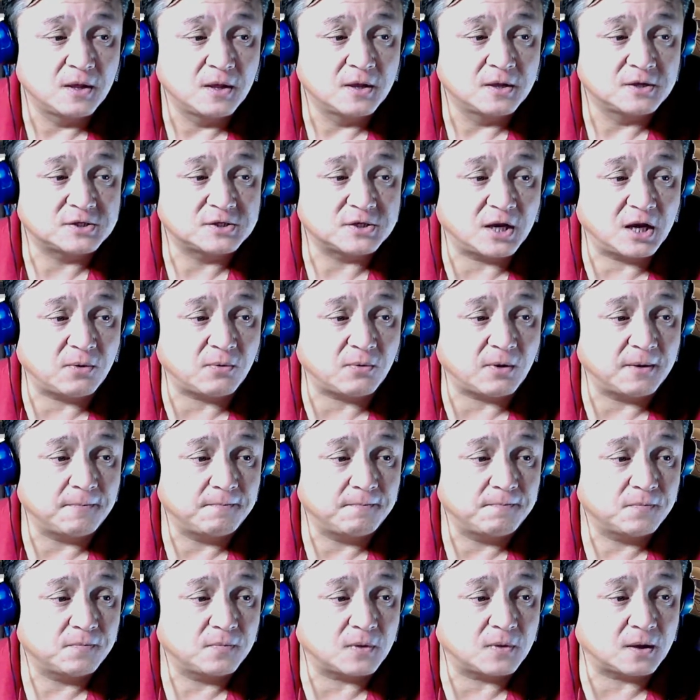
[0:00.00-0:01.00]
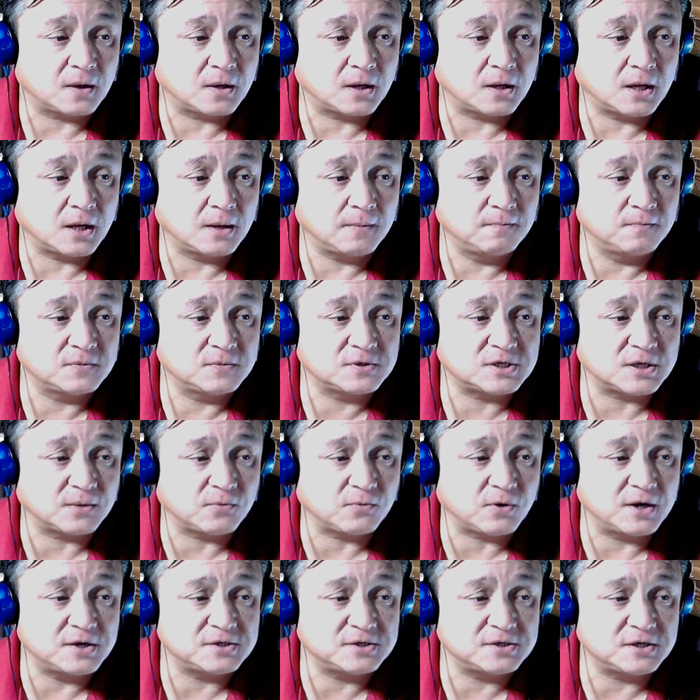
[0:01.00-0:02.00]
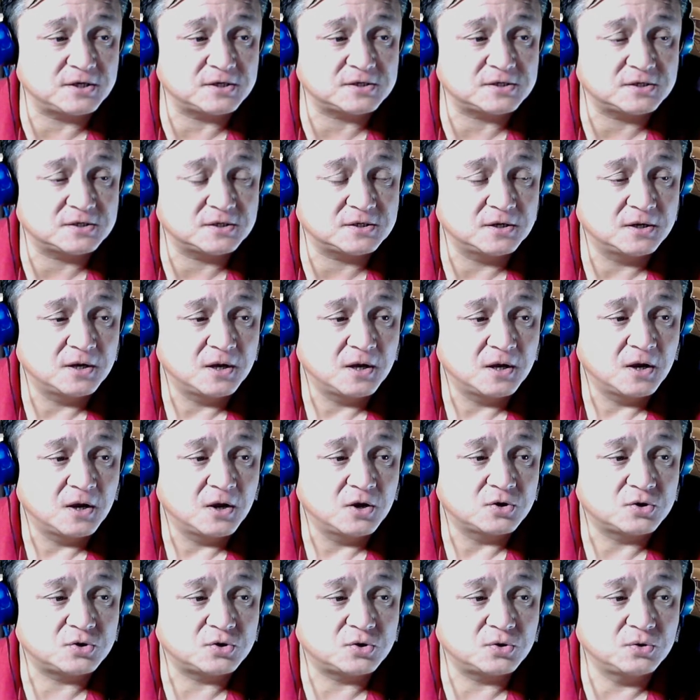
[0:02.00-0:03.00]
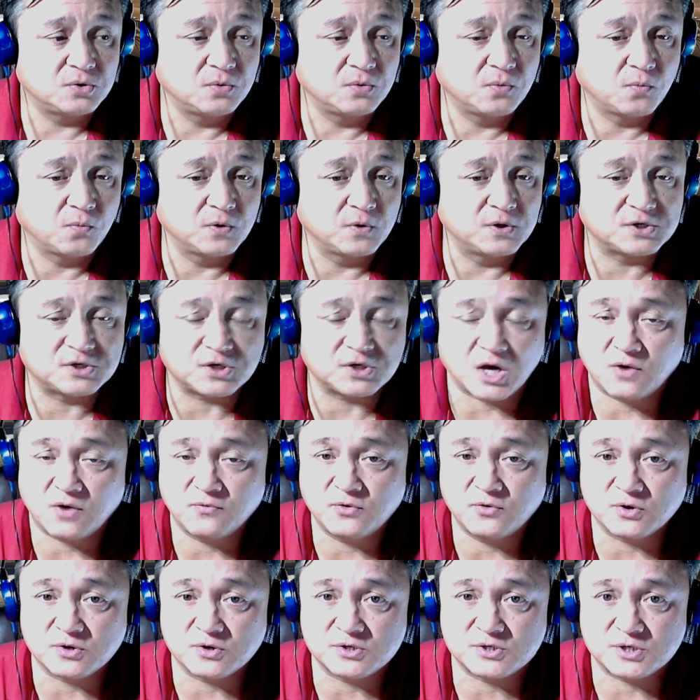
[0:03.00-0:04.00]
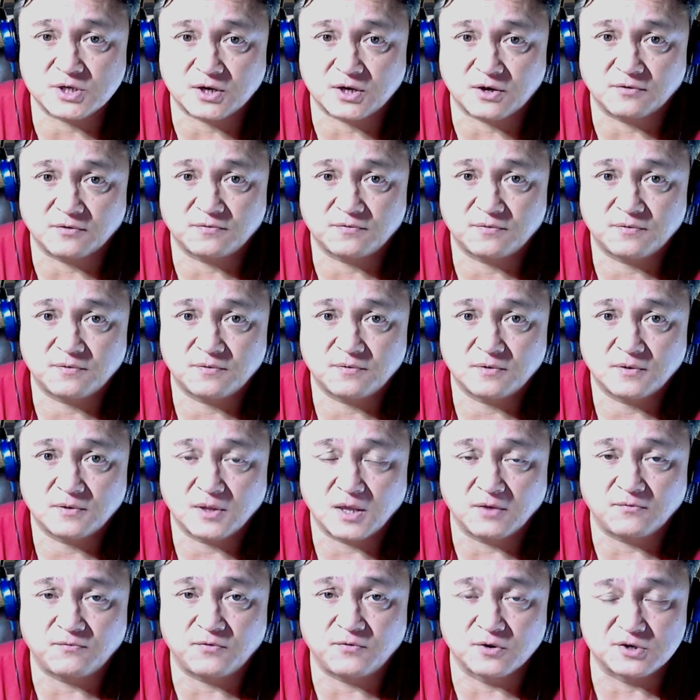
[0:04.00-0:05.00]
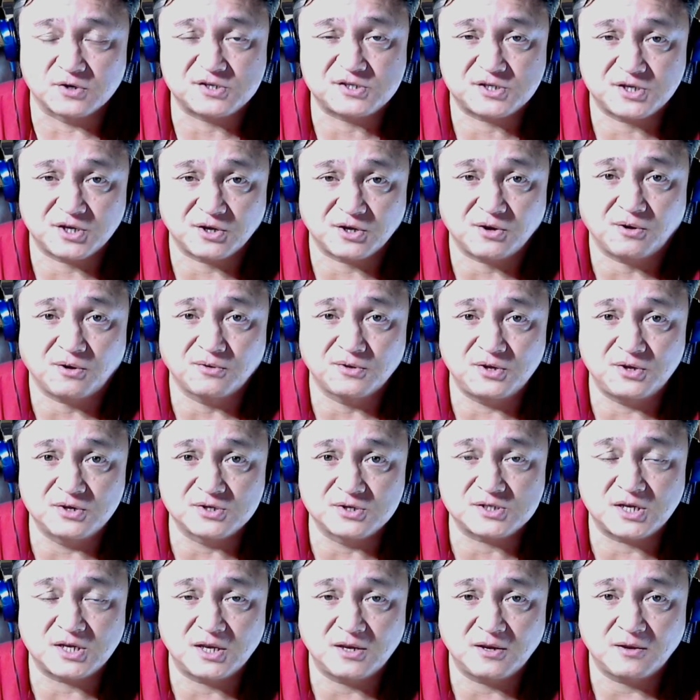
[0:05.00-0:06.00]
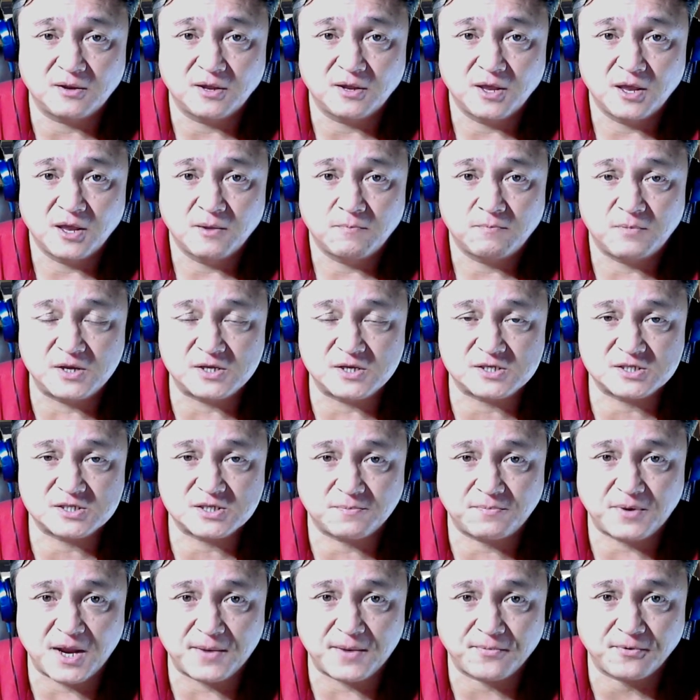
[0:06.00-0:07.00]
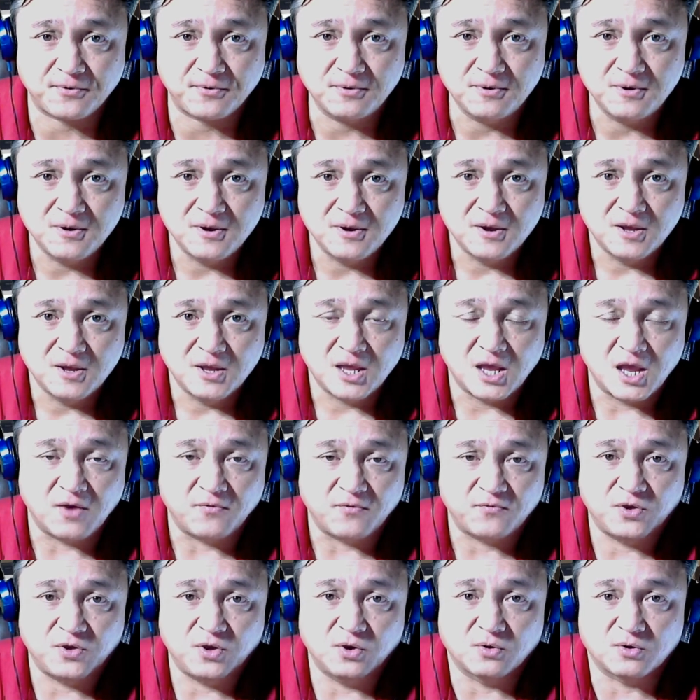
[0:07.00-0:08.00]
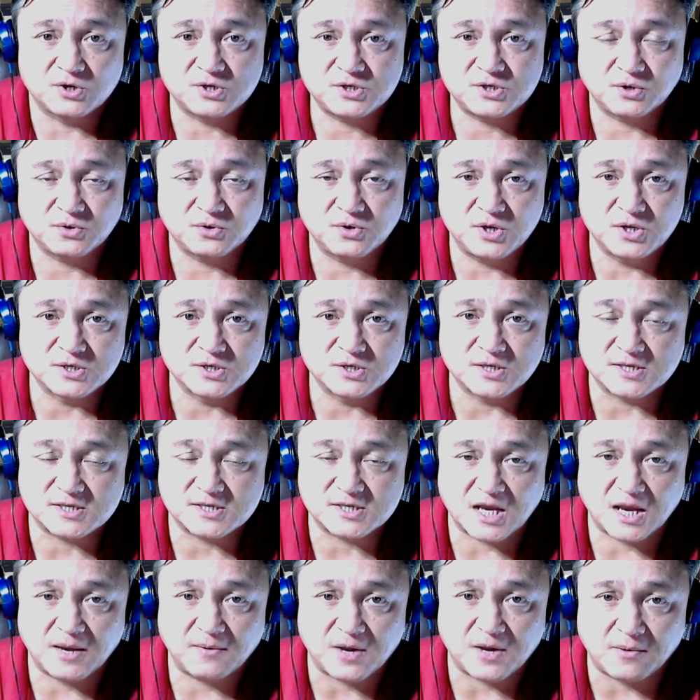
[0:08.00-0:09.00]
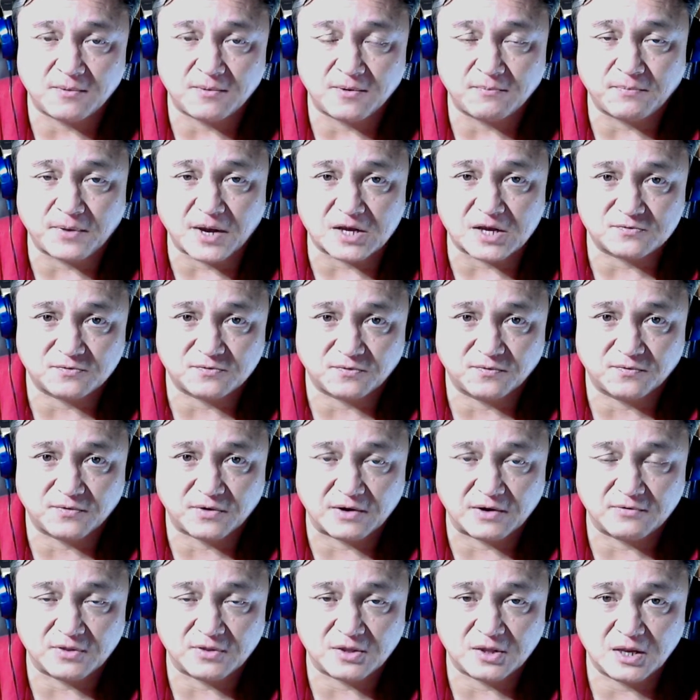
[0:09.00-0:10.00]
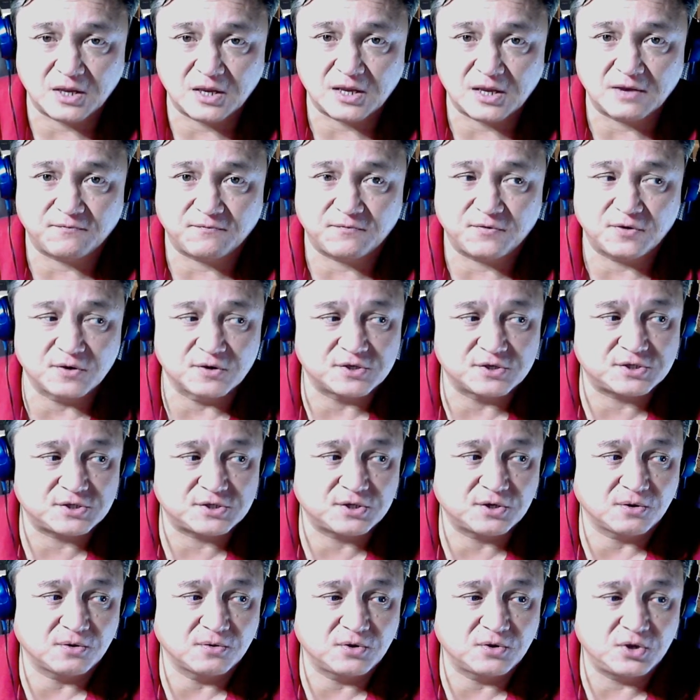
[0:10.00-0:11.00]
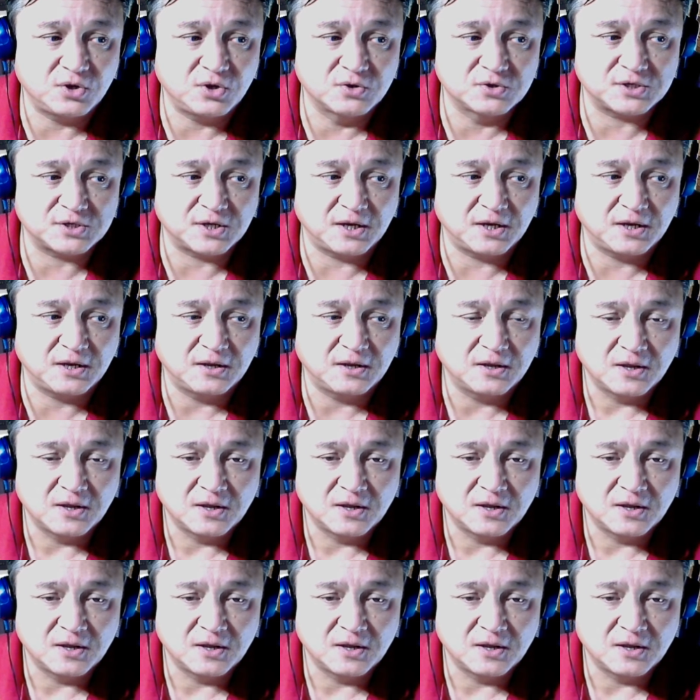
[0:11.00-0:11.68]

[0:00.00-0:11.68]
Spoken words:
So anyway, summarize this. To resolve yourself, if you're still using pieces of paper, if you're still using the same common password for everything, if you're still using